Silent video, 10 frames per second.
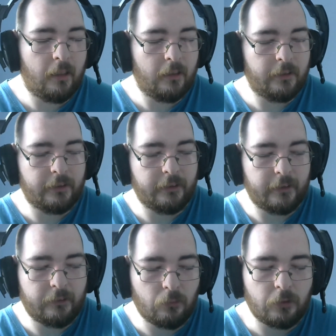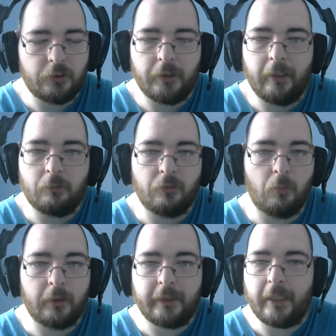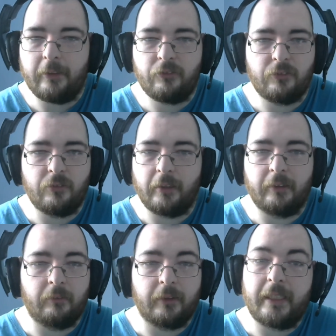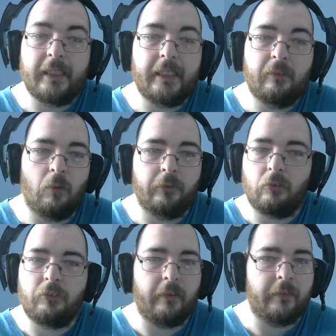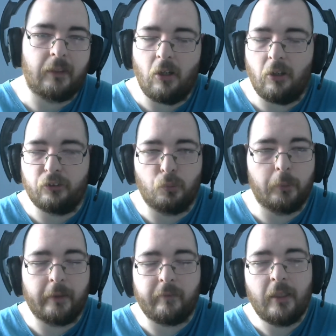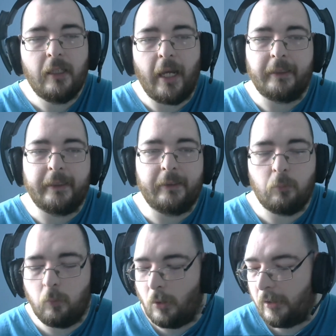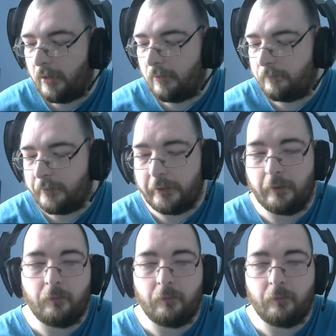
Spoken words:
In order to help someone gets, I don't know, the key, and one knocks out the guard or whatever, and you need the other